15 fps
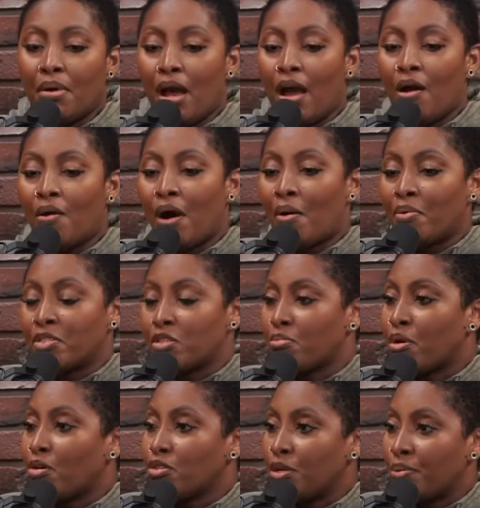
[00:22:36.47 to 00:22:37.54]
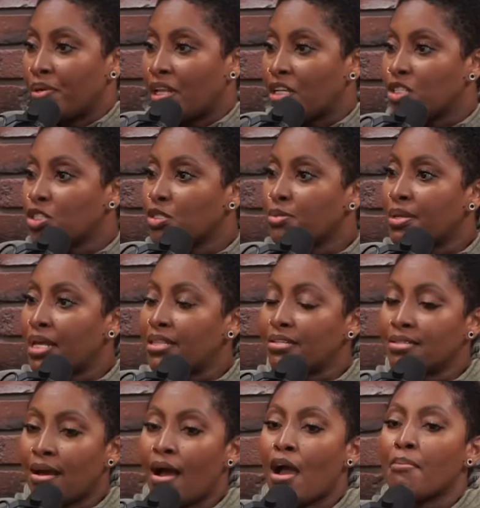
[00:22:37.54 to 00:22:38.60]
how i was approaching relationships at the
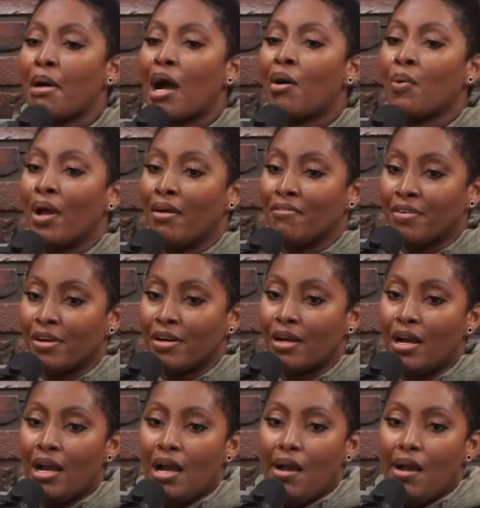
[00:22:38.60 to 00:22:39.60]
time however